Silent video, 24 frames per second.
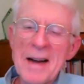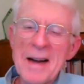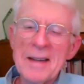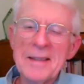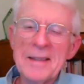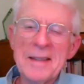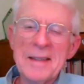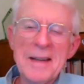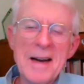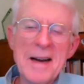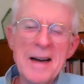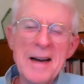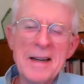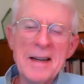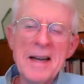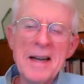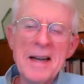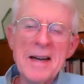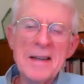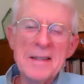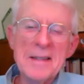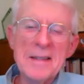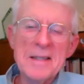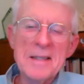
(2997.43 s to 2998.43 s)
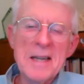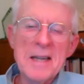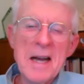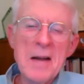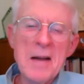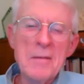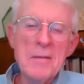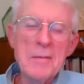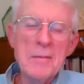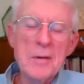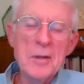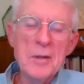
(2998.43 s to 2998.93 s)
I can't say
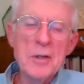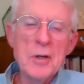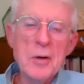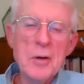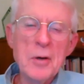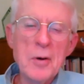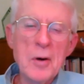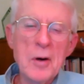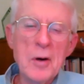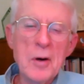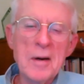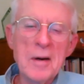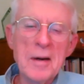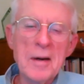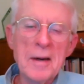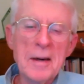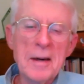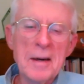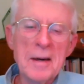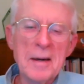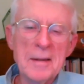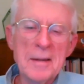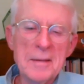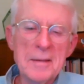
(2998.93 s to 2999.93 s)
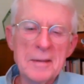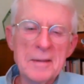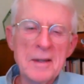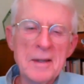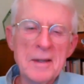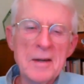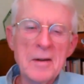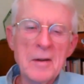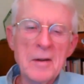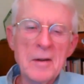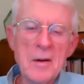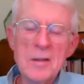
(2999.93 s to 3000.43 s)
for sure.
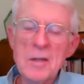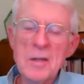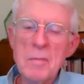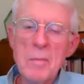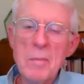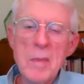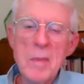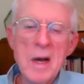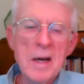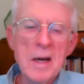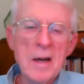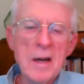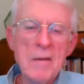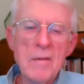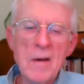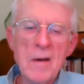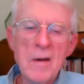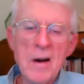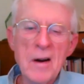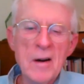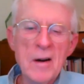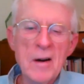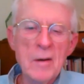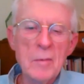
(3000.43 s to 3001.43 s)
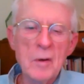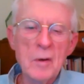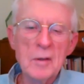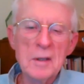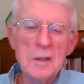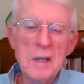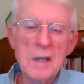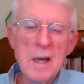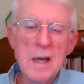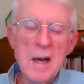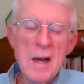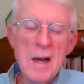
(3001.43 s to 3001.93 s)
There's many variables.
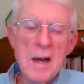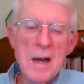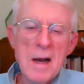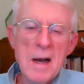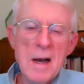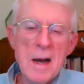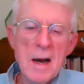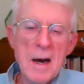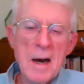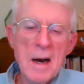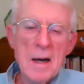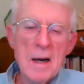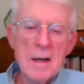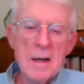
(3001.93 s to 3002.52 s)
I